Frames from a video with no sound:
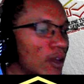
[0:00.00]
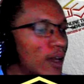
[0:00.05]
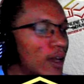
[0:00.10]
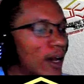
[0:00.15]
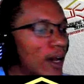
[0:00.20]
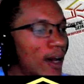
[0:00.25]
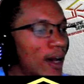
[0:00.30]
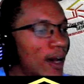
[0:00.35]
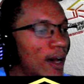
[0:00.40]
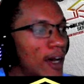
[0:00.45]

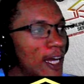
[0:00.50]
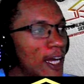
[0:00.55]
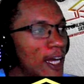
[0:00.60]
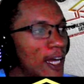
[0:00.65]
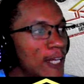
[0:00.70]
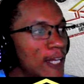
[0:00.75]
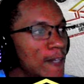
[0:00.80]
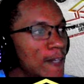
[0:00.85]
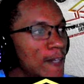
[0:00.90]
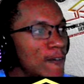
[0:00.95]

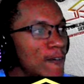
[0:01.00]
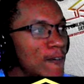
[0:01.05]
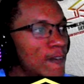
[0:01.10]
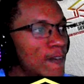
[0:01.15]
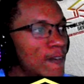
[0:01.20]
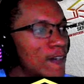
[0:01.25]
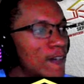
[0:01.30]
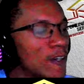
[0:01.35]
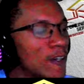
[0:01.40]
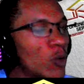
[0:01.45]
And
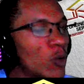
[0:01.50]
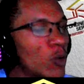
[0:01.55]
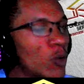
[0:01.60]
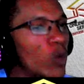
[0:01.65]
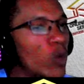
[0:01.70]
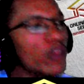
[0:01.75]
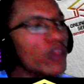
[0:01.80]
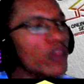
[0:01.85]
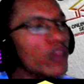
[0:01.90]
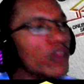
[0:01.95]

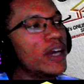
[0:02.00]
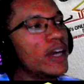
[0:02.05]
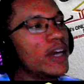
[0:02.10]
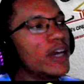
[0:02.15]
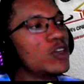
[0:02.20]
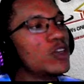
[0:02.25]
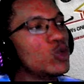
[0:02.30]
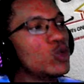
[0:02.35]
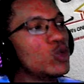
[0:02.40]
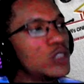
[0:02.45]
one thing I
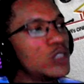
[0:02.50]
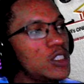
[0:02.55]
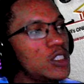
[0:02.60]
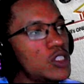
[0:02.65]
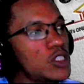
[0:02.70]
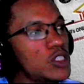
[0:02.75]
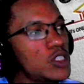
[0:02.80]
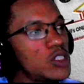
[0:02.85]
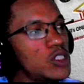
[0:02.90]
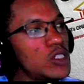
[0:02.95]

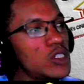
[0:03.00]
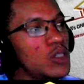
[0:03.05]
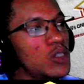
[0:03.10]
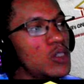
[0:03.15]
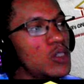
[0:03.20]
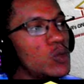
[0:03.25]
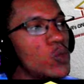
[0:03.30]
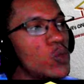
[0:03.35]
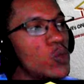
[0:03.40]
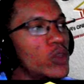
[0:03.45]
noticed
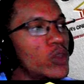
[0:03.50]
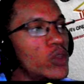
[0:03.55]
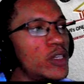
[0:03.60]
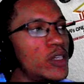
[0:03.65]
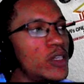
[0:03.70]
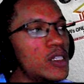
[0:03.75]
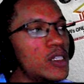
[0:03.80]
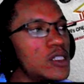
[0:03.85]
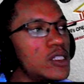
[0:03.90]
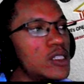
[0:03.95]
with
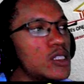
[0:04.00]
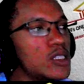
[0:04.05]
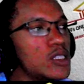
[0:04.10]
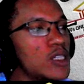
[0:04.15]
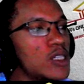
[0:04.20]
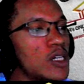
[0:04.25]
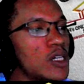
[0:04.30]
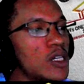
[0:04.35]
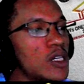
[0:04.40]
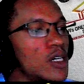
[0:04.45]
these,
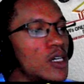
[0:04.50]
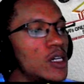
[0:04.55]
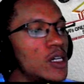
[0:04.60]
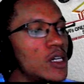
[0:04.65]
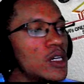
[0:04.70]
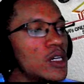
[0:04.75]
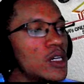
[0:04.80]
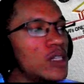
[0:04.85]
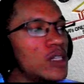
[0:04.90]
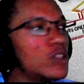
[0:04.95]

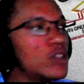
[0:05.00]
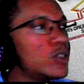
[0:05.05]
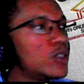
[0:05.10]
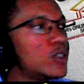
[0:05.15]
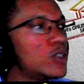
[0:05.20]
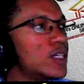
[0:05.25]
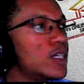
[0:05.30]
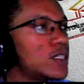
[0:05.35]
so they